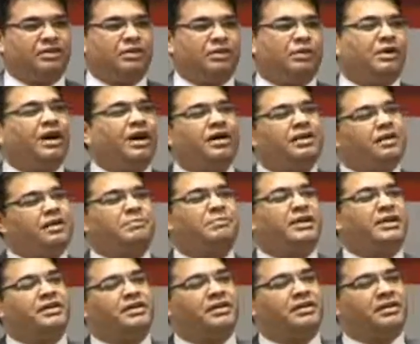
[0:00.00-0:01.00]
You can't
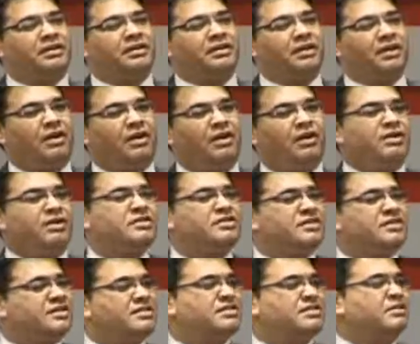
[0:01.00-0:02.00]
depend on a
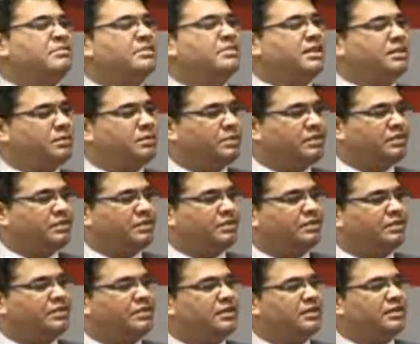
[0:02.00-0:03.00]
GSM network
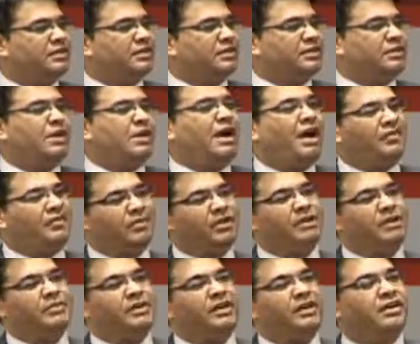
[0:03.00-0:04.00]
to have
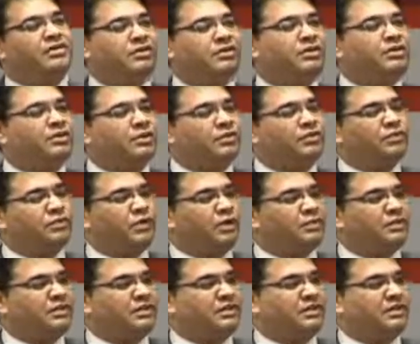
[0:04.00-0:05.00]
communication go
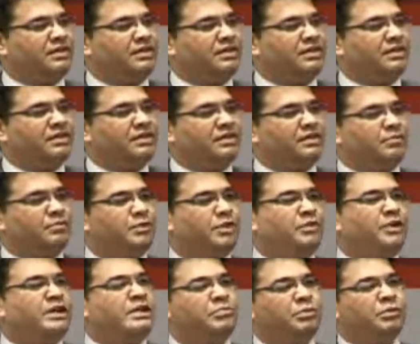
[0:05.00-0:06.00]
forward
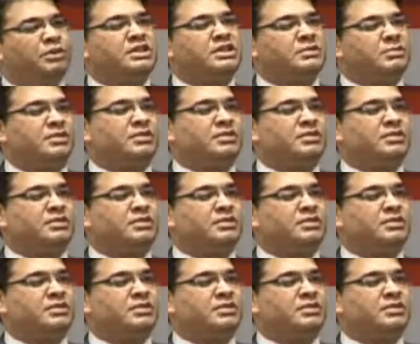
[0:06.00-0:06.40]
between police